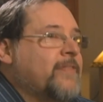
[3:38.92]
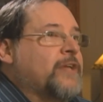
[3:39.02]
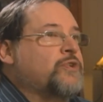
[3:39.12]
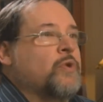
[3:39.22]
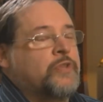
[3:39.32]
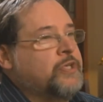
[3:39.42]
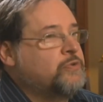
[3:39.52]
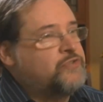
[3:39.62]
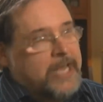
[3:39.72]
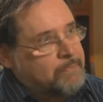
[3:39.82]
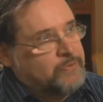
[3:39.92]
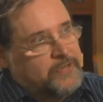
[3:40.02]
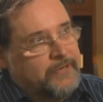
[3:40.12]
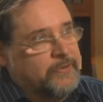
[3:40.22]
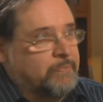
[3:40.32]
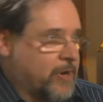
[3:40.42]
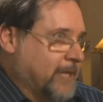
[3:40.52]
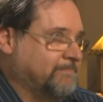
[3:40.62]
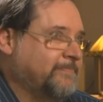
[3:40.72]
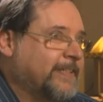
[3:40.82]
that you only use 10% of your
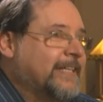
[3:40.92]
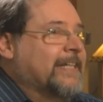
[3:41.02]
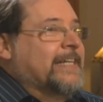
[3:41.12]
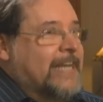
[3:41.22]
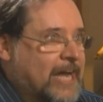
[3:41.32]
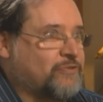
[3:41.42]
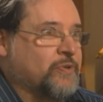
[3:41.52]
brain. Not